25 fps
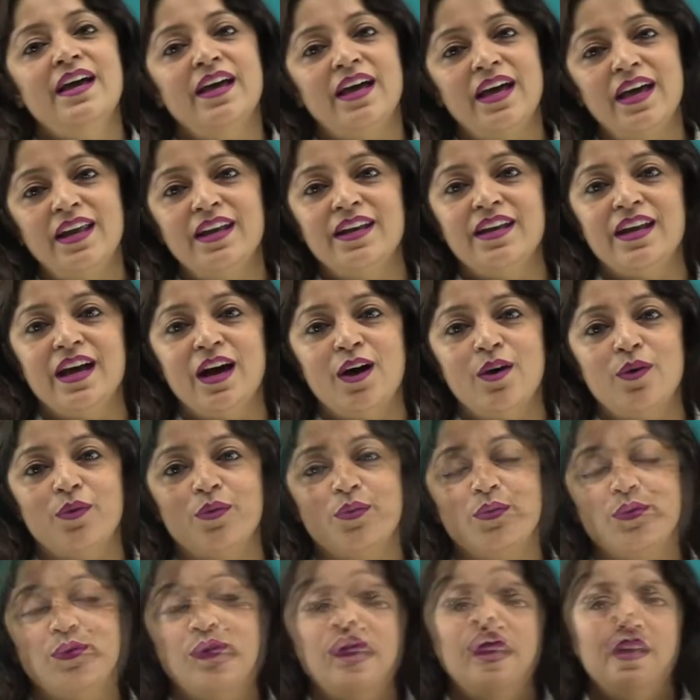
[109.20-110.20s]
And now
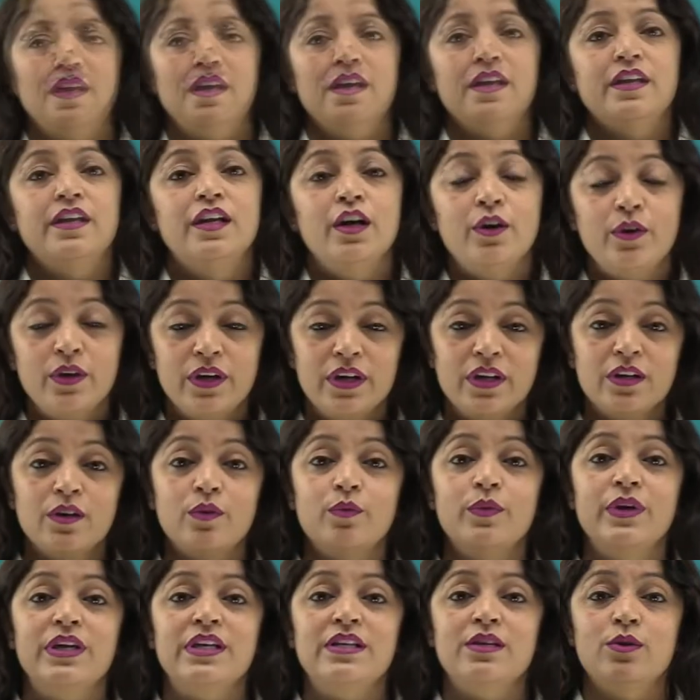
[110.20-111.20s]
here
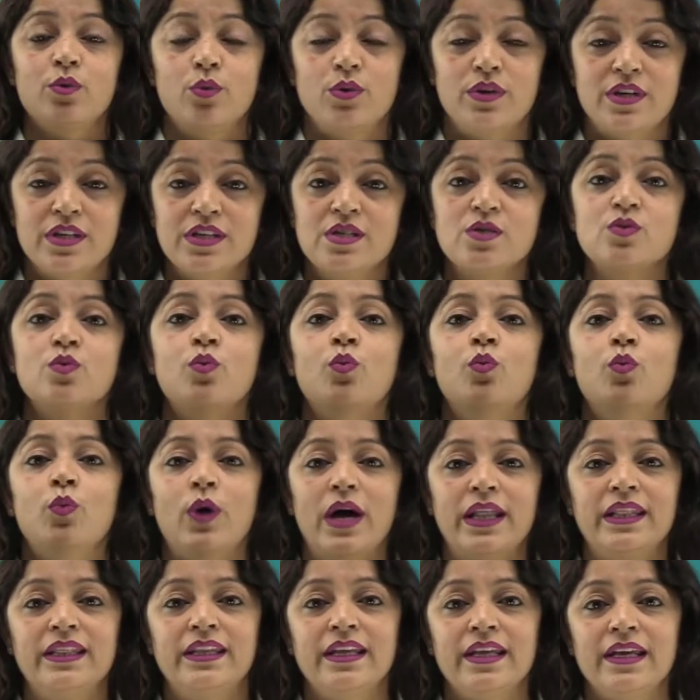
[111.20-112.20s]
we notice
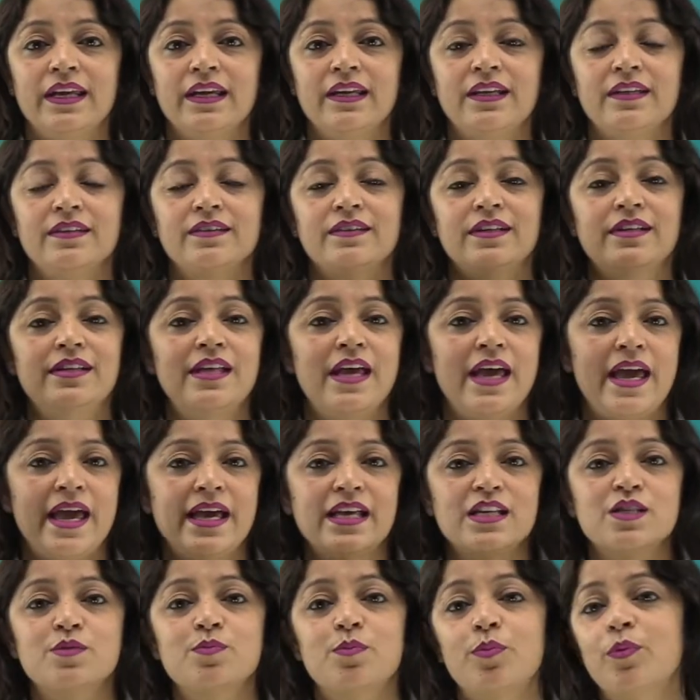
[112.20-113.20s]
one thing, that the
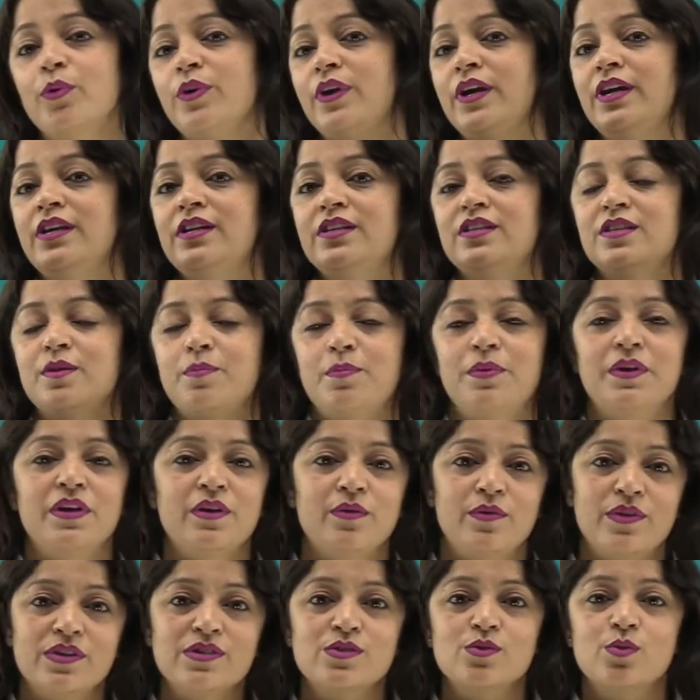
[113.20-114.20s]
exponent in the
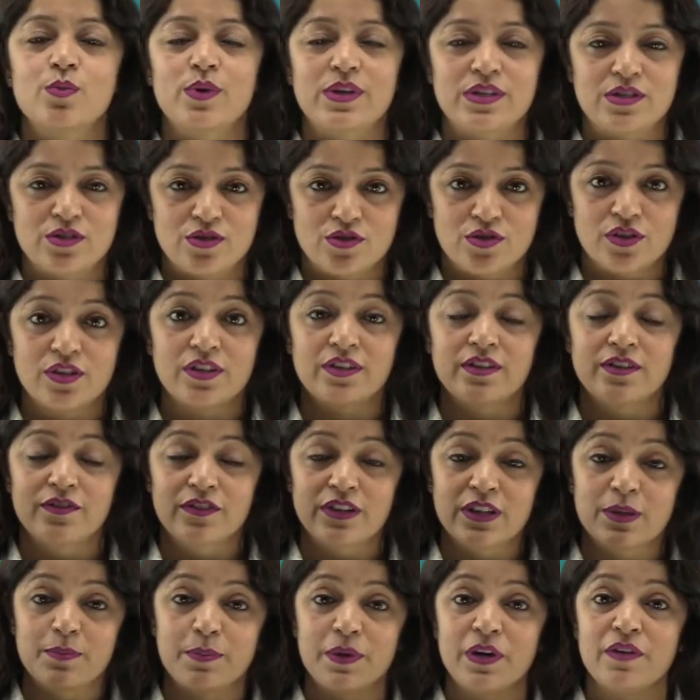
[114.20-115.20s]
previous question,
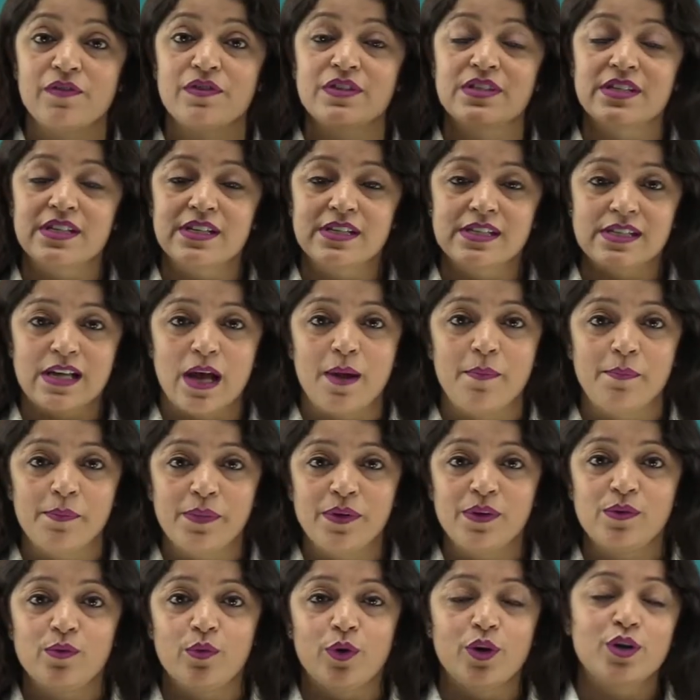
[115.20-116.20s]
in the previous
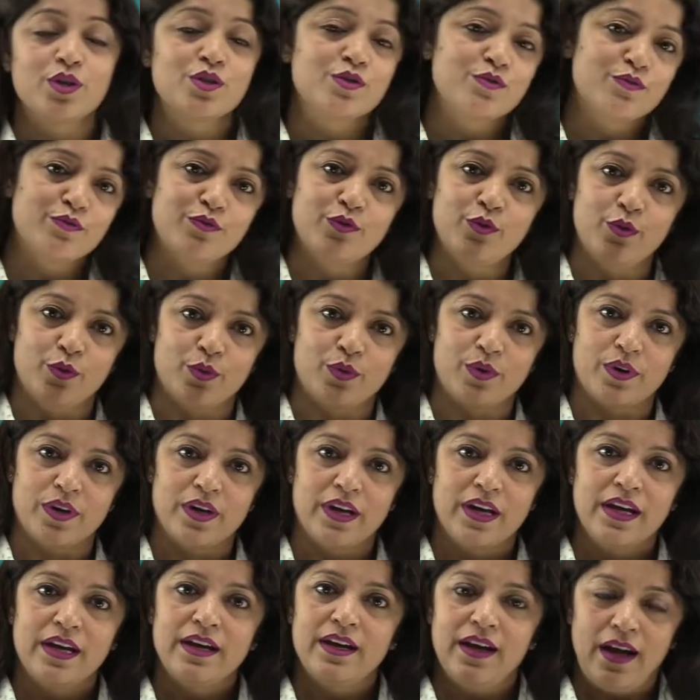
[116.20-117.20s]
example, was 4
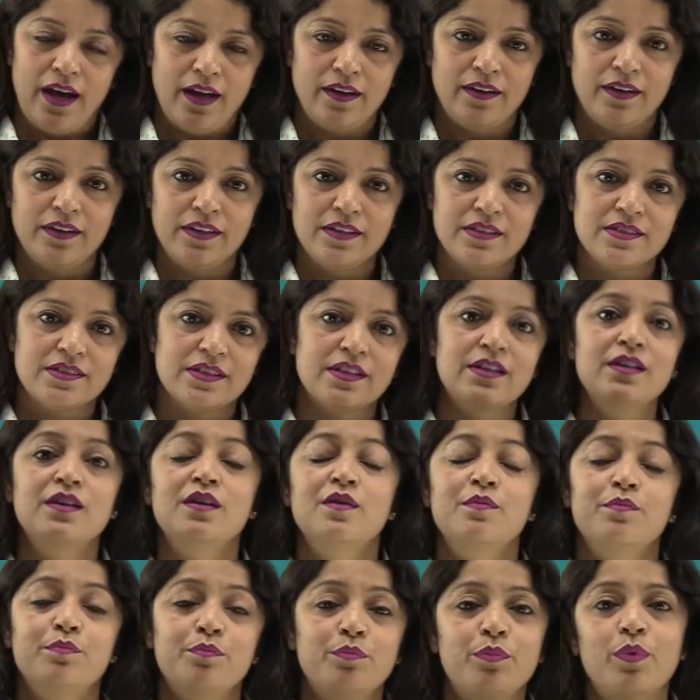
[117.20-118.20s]
and it is a
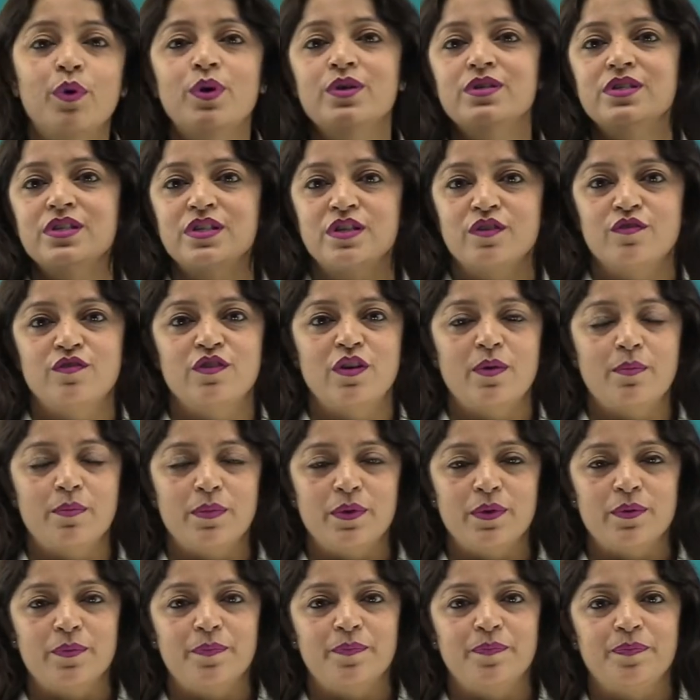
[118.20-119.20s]
positive
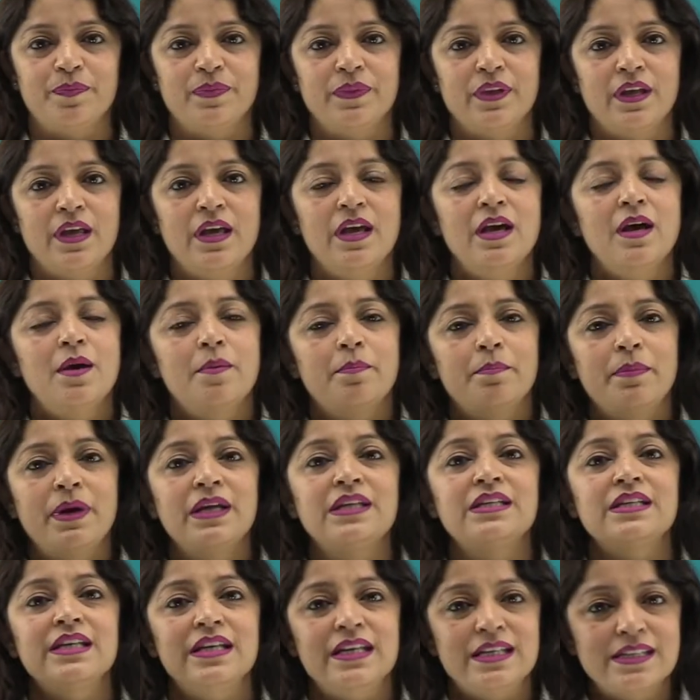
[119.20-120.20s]
number.
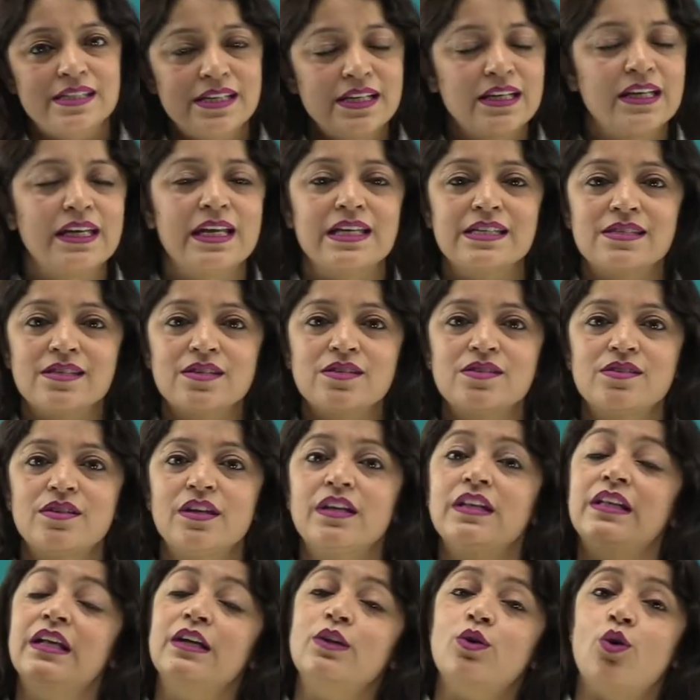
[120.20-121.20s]
But is it
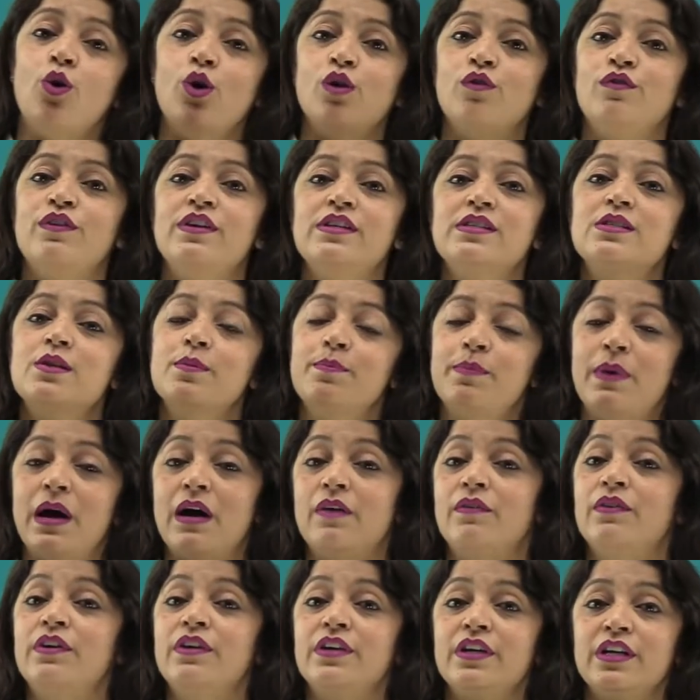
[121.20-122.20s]
necessary that always the power